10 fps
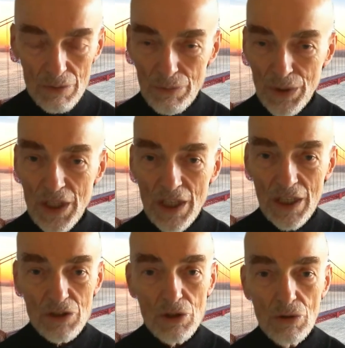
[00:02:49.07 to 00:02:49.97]

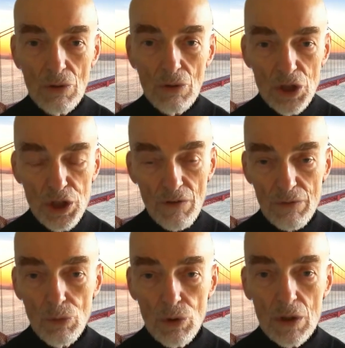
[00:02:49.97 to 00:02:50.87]
began to
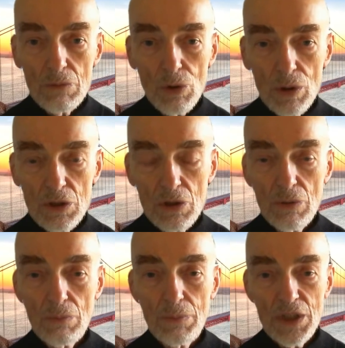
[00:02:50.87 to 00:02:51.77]
shift more and more
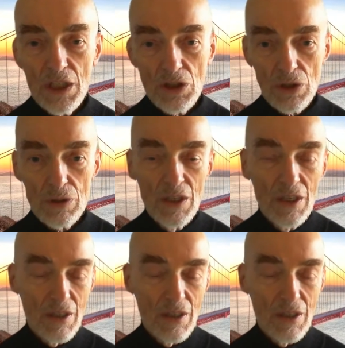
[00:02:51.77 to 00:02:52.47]
to potential